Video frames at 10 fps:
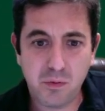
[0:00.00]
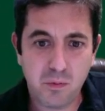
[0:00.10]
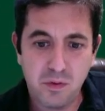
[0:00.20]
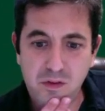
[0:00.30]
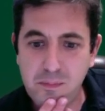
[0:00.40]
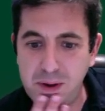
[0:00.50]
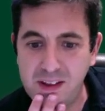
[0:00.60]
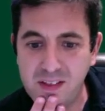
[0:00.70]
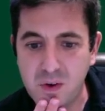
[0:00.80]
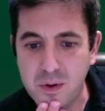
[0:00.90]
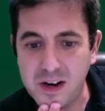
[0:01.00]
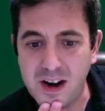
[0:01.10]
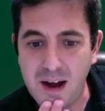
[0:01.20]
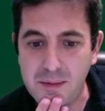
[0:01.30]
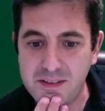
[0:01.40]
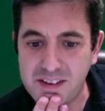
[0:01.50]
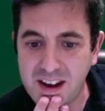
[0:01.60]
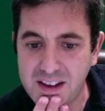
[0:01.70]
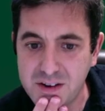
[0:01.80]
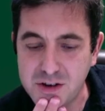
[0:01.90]
spinning the queen of diamonds and
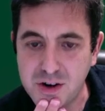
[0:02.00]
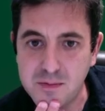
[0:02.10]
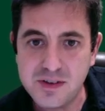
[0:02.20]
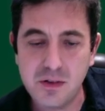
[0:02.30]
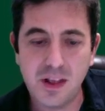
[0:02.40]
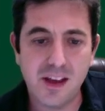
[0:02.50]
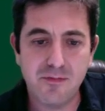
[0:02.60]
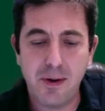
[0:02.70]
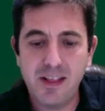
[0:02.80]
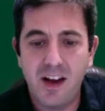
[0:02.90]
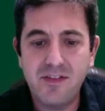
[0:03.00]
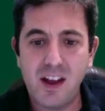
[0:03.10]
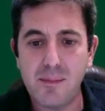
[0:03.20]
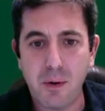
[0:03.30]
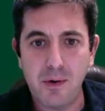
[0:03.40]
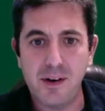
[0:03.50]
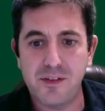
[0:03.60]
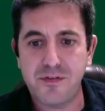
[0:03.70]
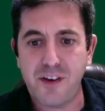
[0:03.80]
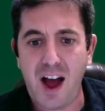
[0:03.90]
getting their trumps out. Like if my left-hand opponent is
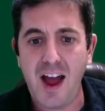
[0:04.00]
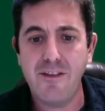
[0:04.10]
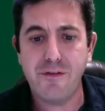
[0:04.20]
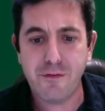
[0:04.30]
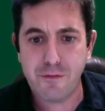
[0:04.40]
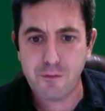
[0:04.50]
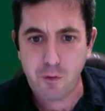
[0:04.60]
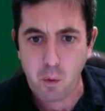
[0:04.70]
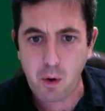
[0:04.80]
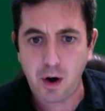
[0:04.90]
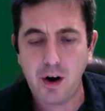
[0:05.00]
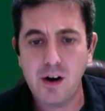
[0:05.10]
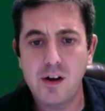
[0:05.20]
5-4,